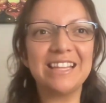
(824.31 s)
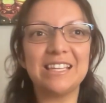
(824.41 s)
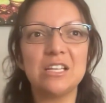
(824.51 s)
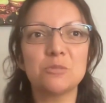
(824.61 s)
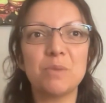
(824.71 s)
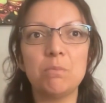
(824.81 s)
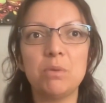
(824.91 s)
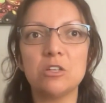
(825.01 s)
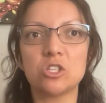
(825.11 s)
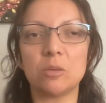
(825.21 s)
These may
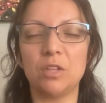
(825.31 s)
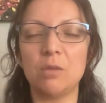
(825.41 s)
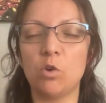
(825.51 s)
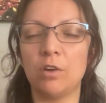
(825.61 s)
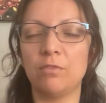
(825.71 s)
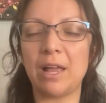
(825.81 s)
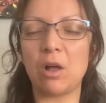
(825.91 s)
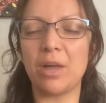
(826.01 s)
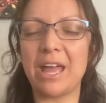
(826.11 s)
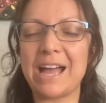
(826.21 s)
be something more of
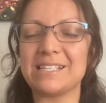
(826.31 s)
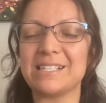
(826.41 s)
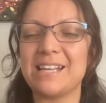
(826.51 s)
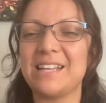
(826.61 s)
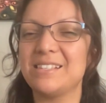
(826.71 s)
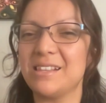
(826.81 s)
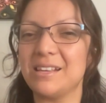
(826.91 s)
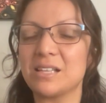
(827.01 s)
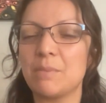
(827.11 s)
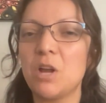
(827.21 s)
okay, I sense this.